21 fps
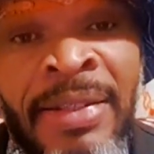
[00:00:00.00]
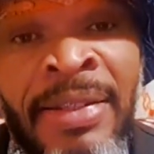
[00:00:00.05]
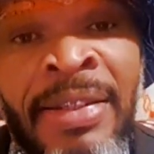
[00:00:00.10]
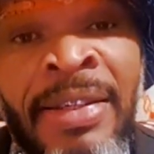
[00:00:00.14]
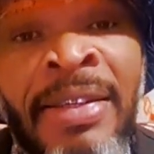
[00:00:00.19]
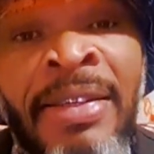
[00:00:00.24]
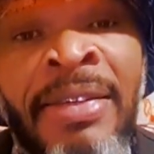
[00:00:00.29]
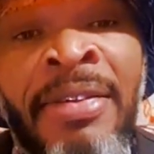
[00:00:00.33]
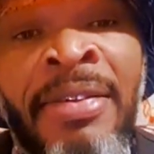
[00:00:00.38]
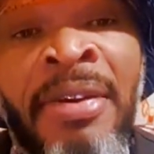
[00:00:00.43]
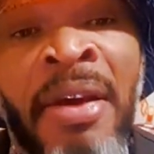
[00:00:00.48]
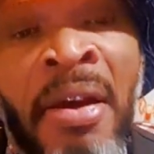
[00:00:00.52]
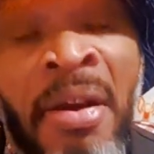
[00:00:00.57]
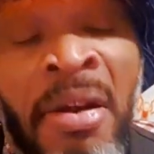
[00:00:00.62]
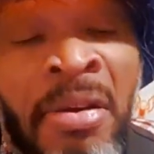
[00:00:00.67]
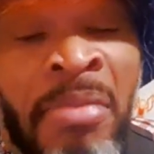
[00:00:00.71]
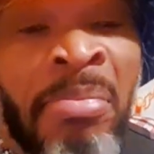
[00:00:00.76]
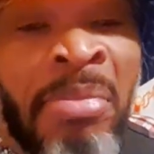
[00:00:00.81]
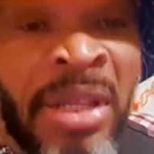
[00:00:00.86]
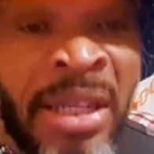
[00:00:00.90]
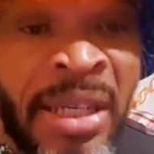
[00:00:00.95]

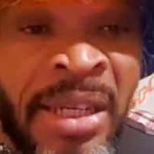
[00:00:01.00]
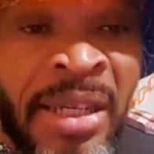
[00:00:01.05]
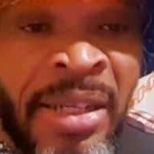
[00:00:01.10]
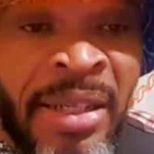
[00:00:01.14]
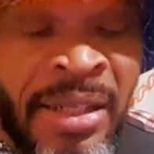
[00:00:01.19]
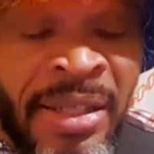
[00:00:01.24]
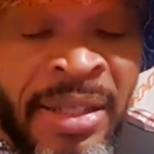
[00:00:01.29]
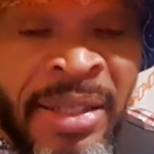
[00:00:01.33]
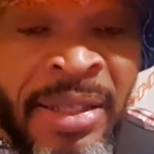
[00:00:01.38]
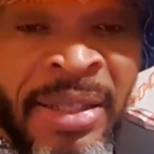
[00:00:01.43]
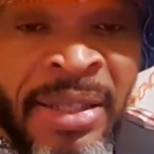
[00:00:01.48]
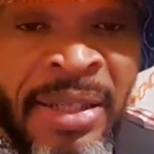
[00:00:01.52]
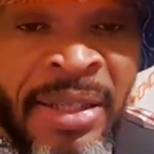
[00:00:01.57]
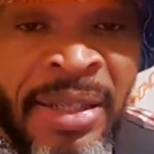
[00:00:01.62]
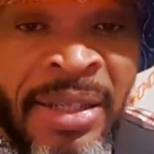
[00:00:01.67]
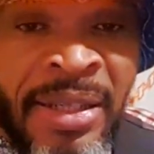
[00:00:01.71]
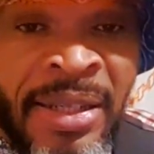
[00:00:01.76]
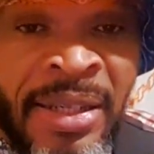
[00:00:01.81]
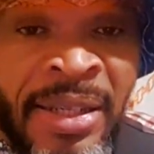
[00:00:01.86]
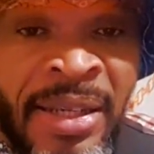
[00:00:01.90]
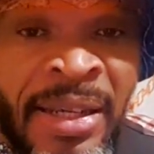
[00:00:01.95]
determined
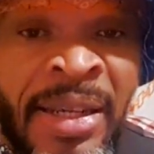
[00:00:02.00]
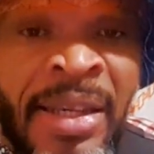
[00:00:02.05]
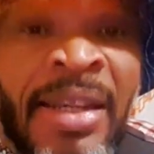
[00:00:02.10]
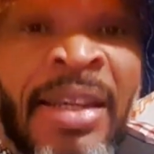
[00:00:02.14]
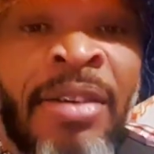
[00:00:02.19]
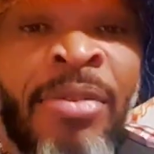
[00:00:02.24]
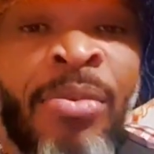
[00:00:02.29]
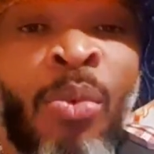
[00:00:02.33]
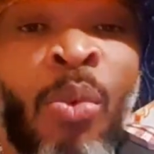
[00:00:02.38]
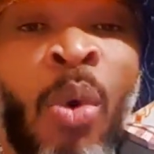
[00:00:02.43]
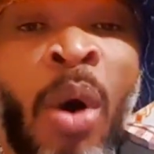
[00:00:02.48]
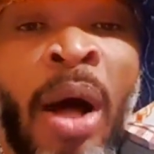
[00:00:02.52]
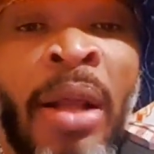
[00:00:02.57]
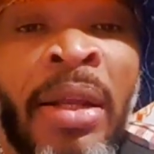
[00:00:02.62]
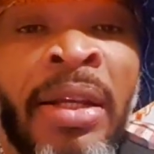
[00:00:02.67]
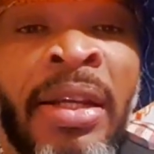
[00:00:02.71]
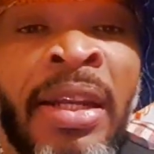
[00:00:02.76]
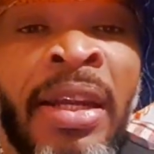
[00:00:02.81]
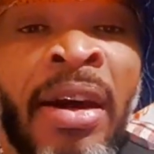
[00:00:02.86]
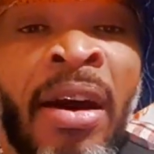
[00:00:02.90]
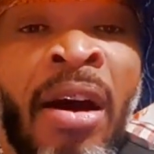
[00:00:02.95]
in
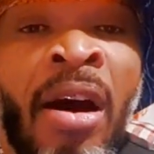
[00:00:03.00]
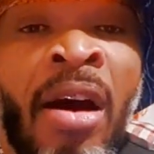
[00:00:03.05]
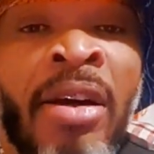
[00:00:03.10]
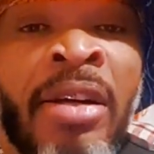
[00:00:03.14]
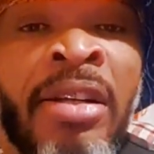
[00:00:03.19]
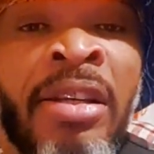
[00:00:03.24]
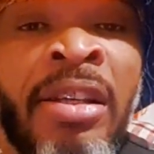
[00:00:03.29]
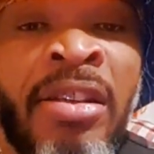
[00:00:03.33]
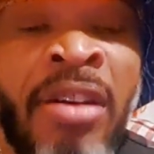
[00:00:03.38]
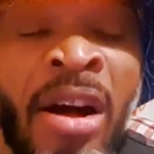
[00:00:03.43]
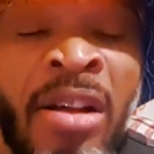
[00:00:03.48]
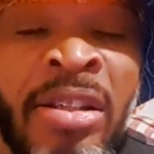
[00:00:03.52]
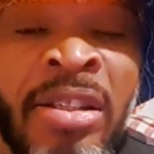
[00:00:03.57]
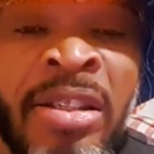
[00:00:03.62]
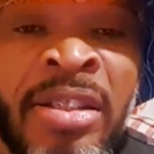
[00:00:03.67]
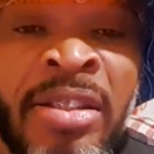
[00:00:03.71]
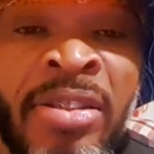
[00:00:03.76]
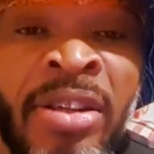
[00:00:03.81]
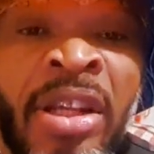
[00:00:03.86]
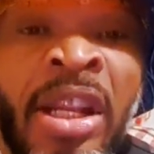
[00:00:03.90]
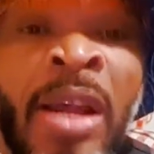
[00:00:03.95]
what they are
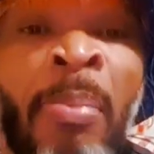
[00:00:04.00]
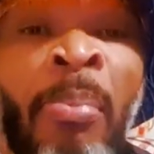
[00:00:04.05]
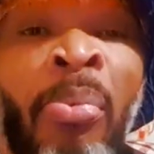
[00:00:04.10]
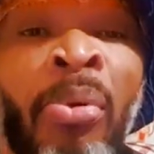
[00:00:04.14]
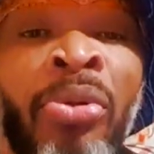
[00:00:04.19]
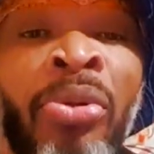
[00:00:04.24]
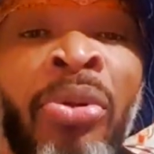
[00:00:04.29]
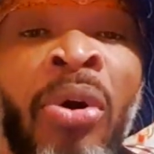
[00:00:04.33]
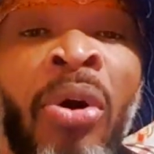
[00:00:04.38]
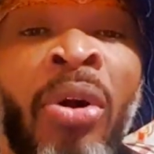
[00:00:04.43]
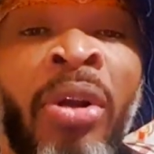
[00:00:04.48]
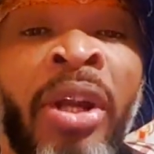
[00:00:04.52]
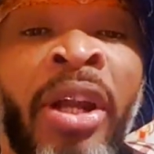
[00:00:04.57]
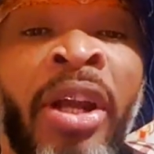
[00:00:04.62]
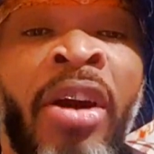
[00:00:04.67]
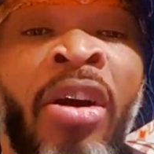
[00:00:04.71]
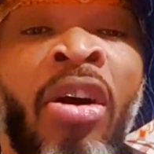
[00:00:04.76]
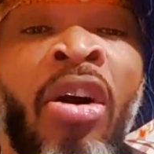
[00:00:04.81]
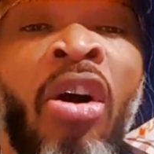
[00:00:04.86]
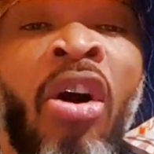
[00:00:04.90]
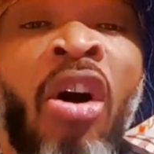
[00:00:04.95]
does. So they put out
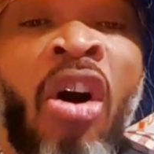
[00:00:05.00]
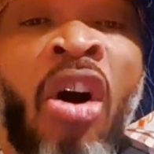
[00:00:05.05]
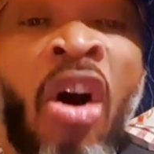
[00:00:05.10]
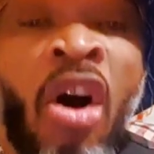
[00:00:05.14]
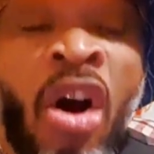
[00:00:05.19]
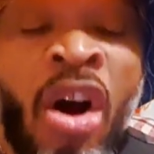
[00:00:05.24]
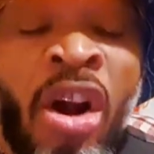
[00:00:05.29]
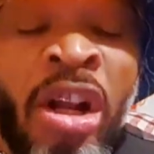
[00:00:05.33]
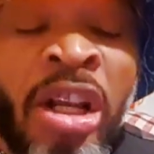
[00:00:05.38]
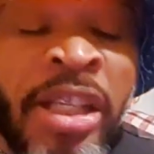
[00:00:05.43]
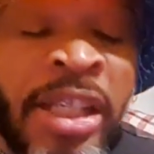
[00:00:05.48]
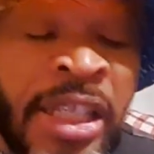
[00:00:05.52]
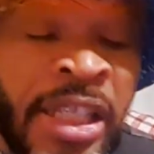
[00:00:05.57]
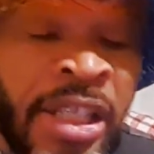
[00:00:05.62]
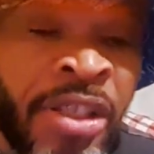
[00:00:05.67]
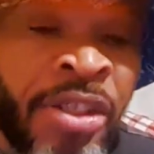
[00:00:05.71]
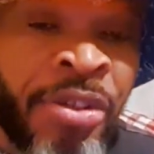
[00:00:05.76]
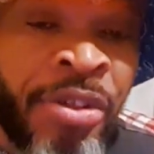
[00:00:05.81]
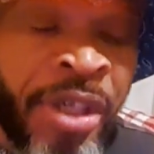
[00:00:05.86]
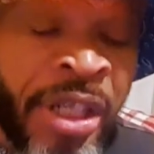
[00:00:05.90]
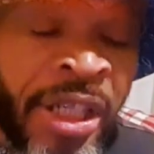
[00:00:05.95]
their all
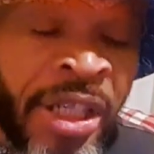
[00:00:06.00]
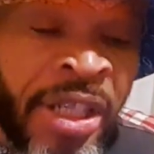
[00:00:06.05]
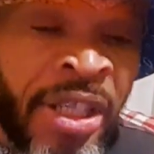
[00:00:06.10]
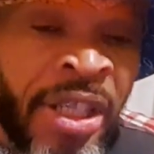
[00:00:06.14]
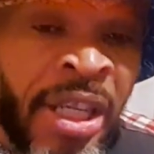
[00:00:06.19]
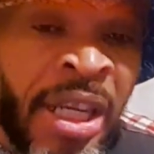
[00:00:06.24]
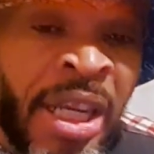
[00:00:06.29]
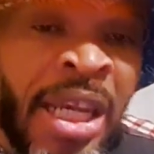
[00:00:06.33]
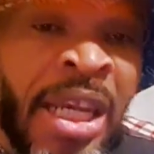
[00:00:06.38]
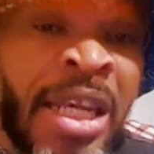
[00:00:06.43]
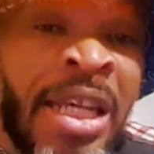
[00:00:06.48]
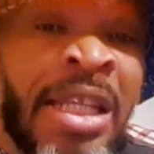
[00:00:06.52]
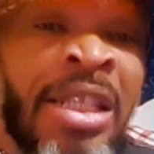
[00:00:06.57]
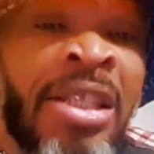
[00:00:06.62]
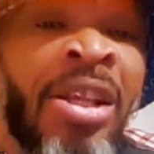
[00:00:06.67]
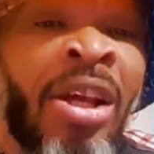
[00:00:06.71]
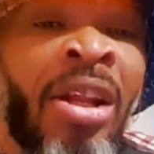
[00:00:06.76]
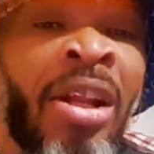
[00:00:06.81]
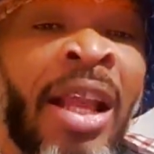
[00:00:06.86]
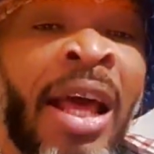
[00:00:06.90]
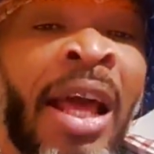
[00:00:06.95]
into it.
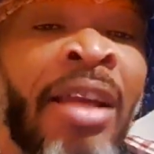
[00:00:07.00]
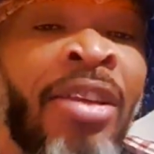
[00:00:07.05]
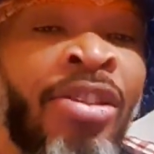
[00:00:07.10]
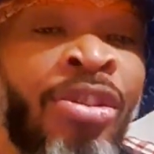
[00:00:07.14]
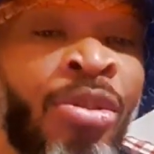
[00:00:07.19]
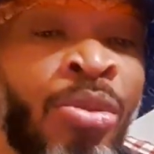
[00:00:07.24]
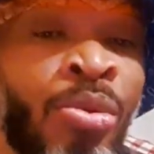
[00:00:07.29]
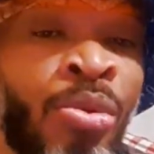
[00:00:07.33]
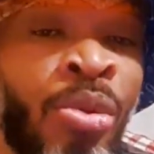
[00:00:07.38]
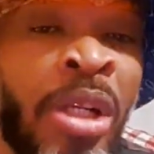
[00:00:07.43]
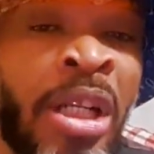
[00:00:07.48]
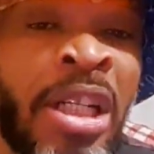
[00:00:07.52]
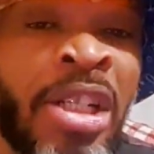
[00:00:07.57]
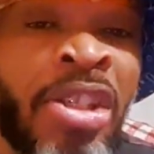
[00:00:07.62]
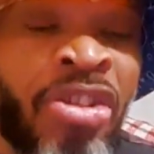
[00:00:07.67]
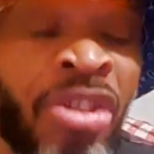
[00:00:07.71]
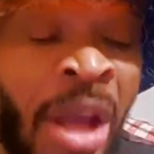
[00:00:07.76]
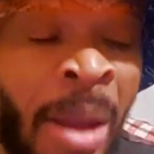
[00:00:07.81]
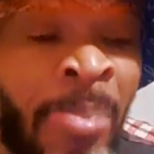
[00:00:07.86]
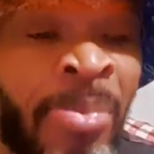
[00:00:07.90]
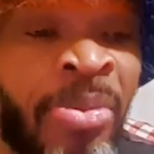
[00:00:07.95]
Not like you little
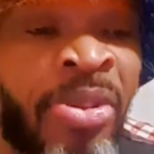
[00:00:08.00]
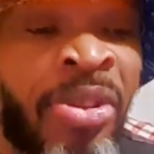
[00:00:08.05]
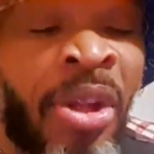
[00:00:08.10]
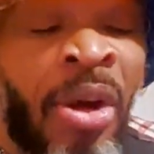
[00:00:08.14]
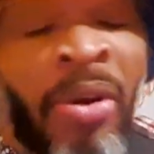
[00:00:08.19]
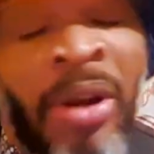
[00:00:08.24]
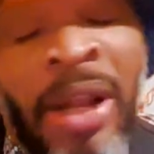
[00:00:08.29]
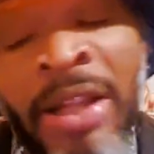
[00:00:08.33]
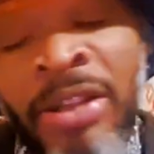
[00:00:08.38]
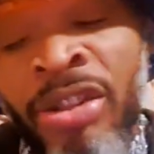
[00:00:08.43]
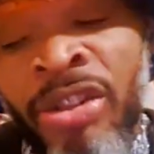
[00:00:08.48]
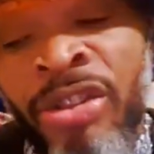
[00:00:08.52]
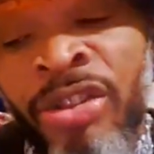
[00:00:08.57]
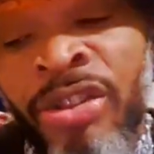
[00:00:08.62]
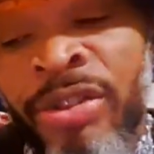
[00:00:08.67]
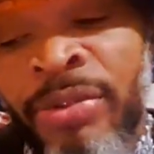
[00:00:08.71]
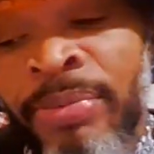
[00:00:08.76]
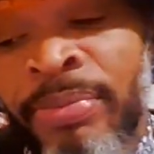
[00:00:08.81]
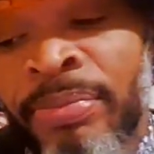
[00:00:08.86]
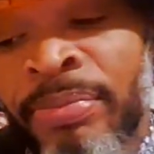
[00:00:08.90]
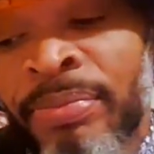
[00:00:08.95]
chaps now that
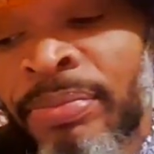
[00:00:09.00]
just